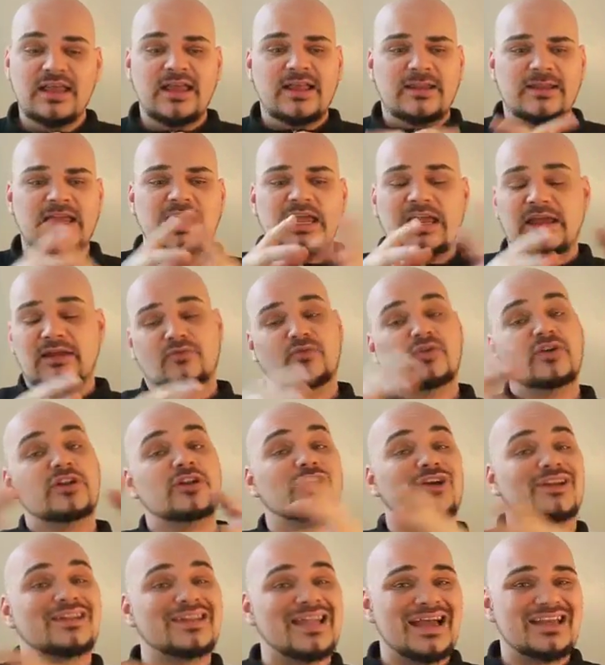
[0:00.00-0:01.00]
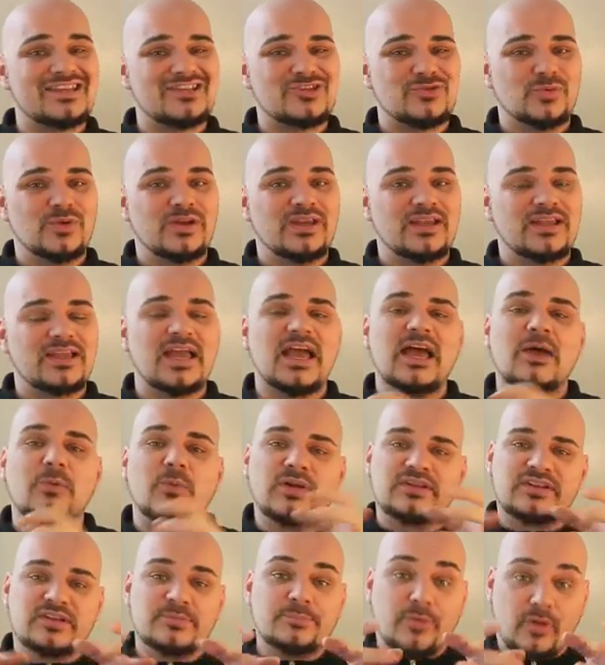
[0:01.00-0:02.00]
Now, if we look last week at
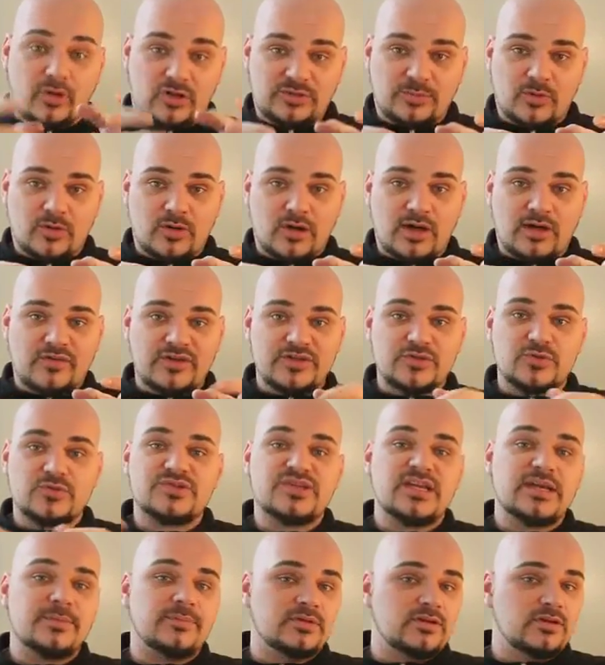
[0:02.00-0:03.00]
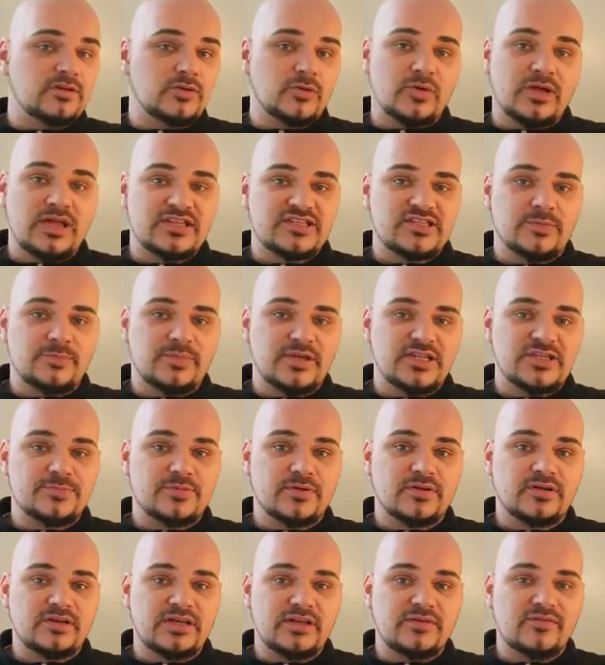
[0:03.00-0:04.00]
what the Baltimore offense was able to do against the
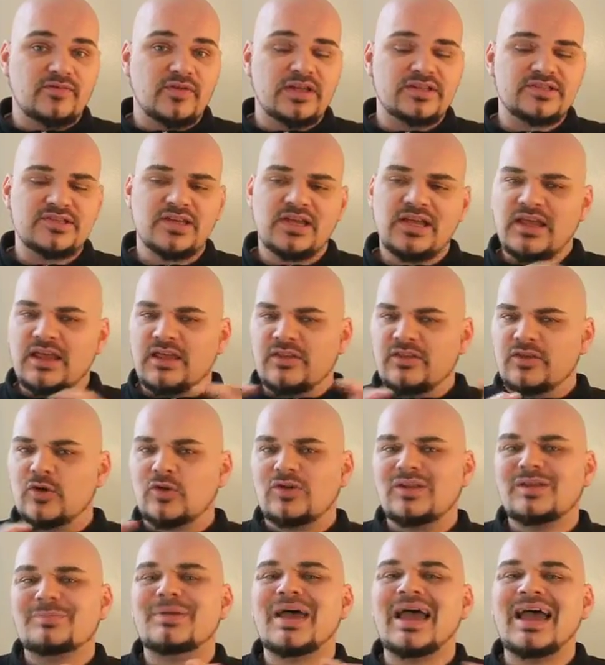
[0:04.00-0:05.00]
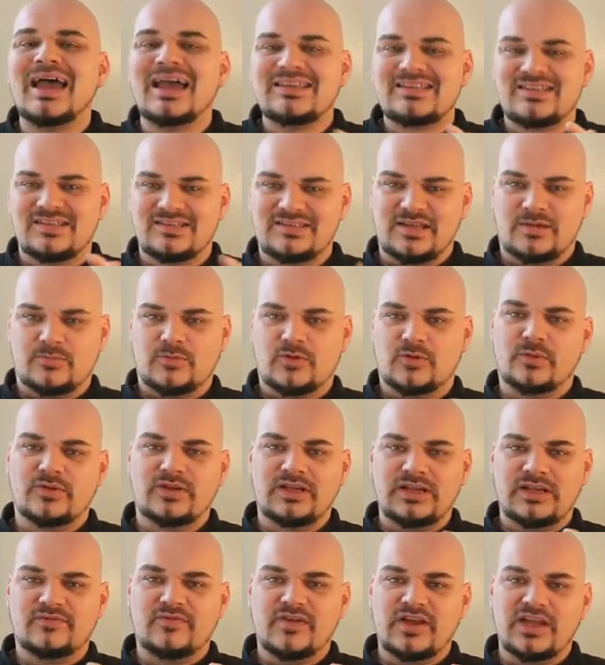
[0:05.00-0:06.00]
Pittsburgh defense, the only passes that were
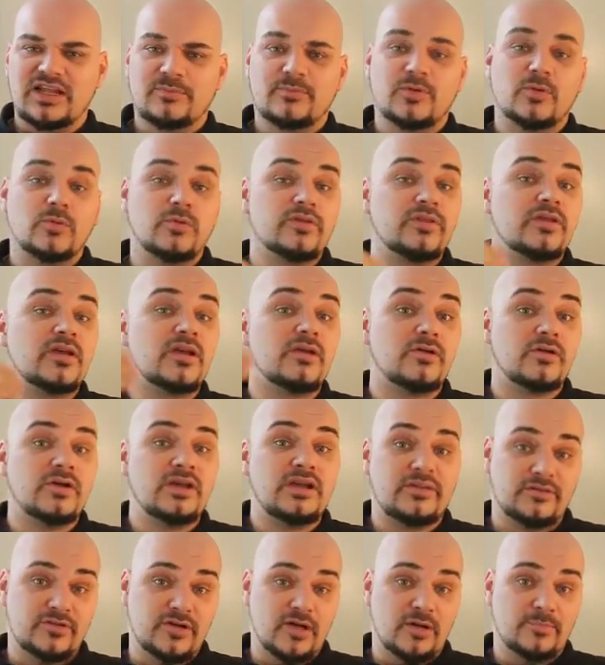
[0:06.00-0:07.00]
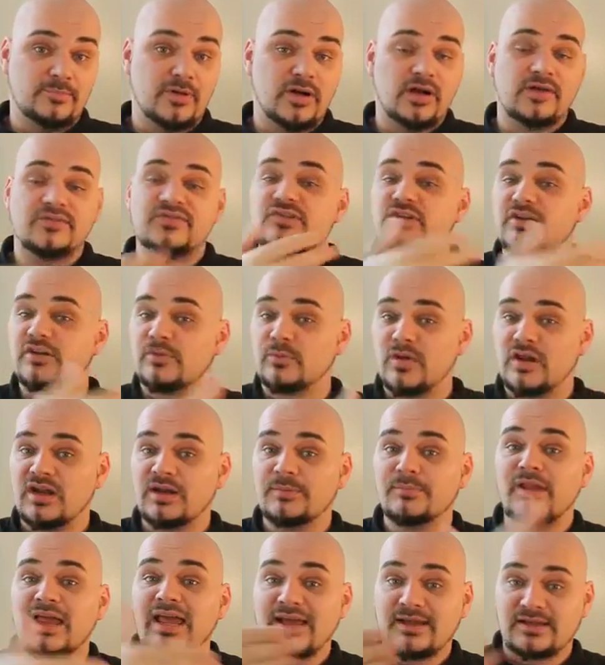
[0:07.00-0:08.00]
really available were the underneath dump-offs to the running
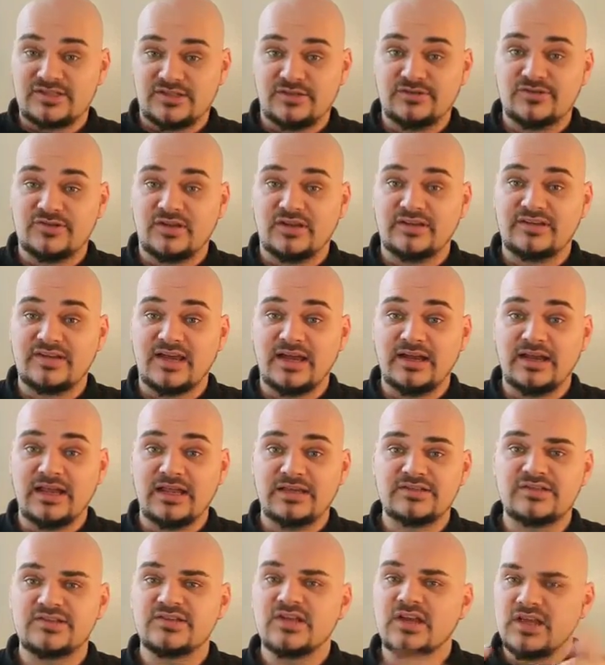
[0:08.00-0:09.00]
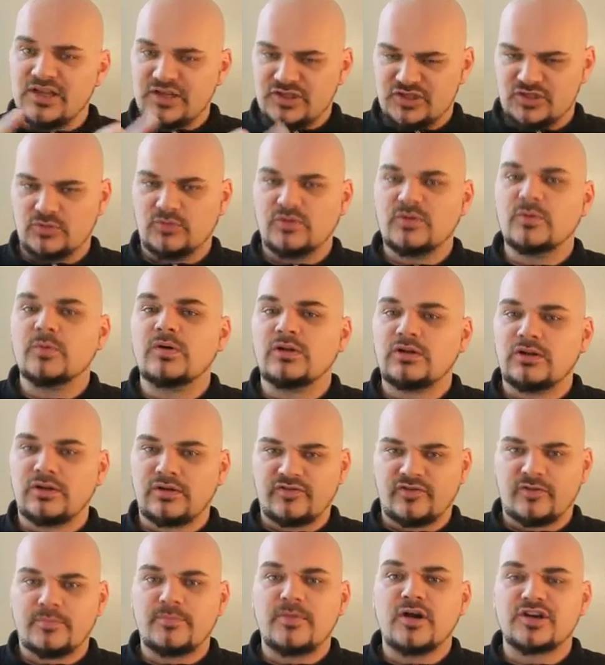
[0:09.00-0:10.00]
backs and to the tight ends. So we will look
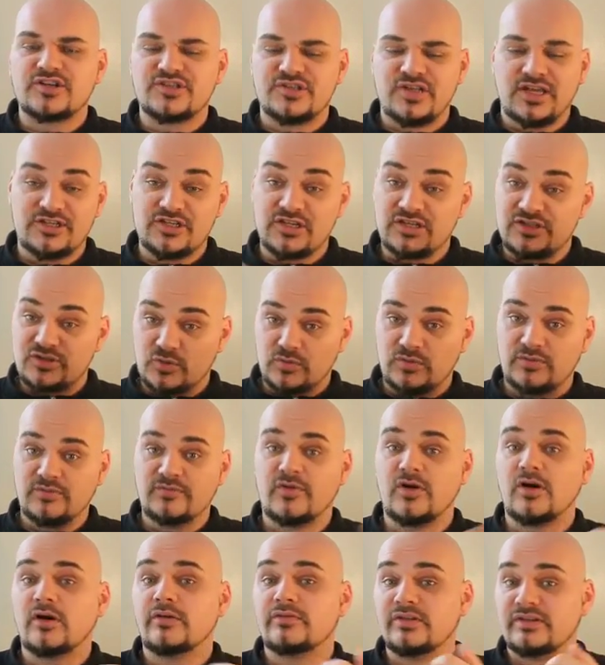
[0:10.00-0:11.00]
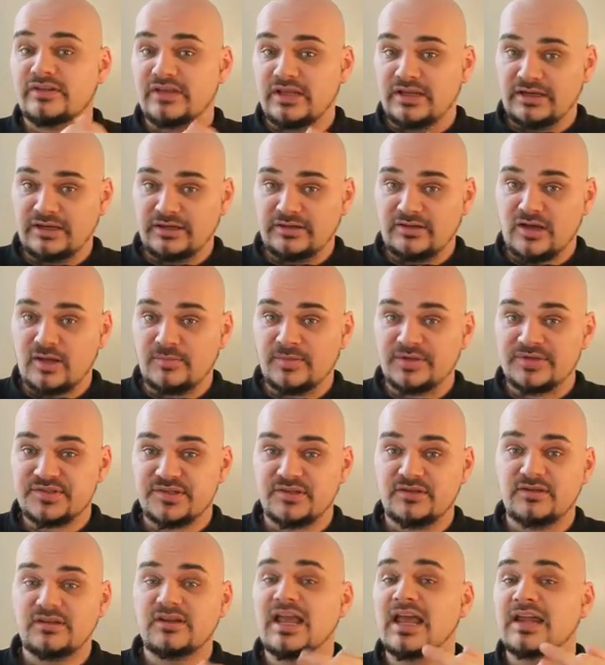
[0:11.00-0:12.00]
for Mark Sanchez to involve LaDainian
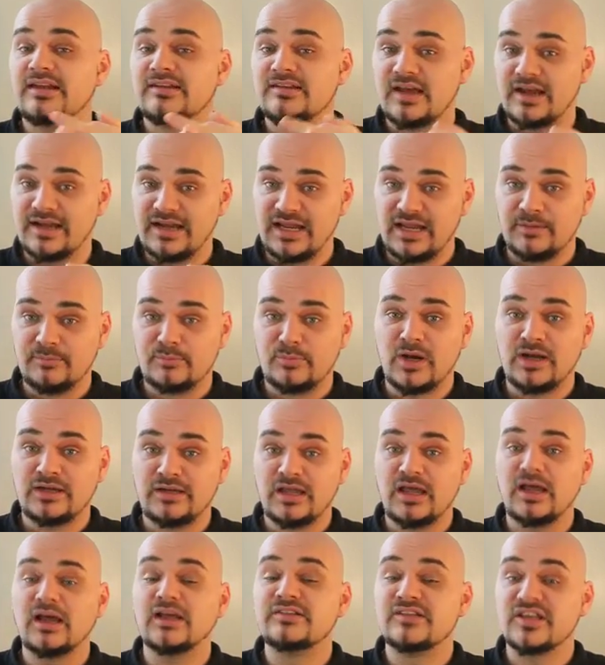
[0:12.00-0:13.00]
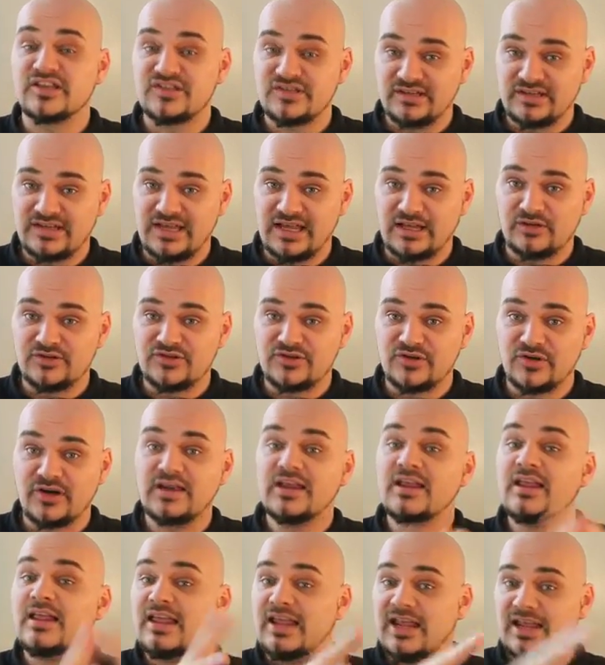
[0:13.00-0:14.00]
Tomlinson and tight end Dustin Keller,
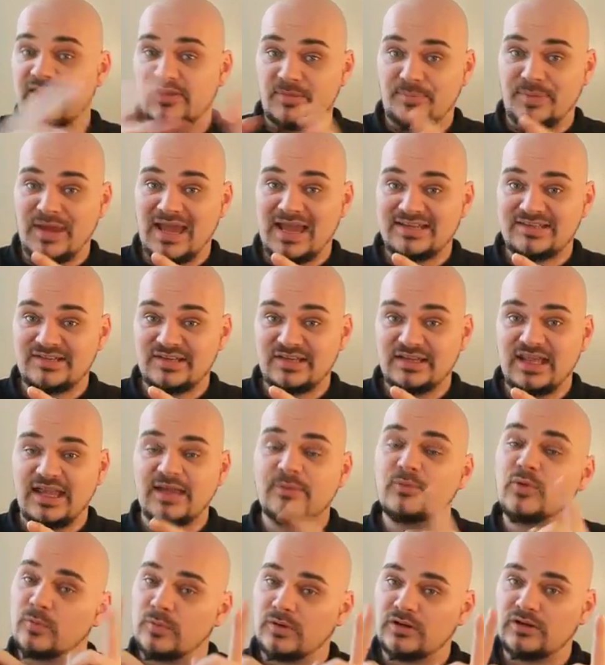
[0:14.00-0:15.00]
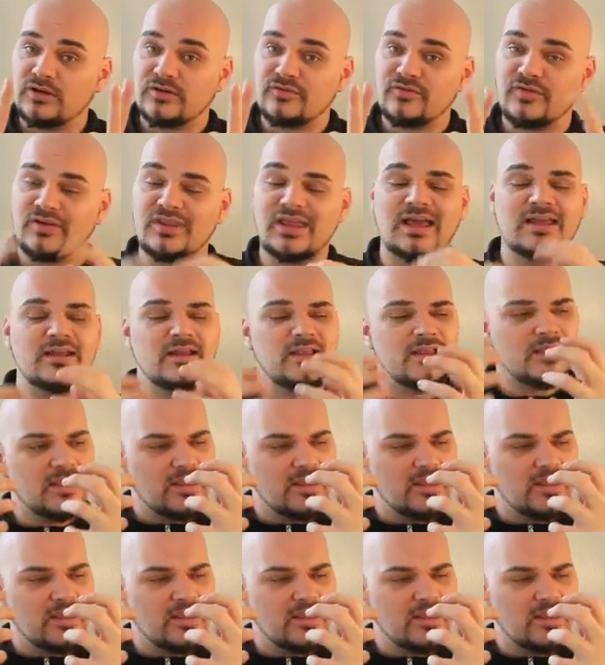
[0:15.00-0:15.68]
in the passing game. We will look for that.